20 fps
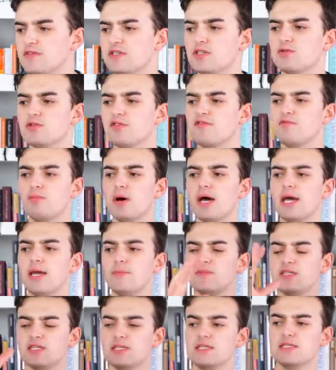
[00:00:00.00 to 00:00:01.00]
It's sort of
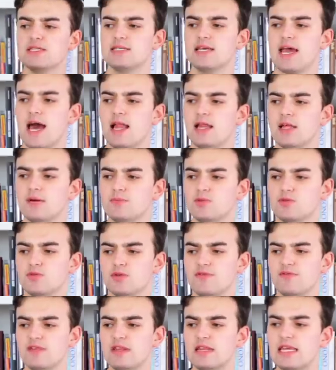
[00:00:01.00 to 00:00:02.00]
piped in a scallop
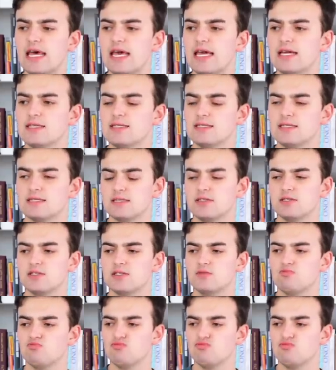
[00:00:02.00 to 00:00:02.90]
sort of lace, it's